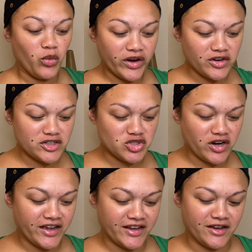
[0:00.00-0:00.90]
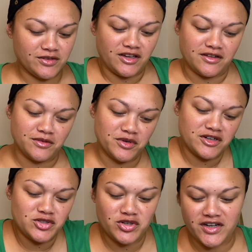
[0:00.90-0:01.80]
We're gonna try it out, y'all. We're
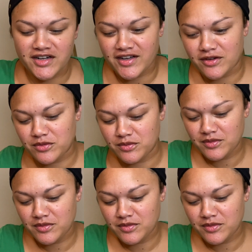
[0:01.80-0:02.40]
gonna try it out.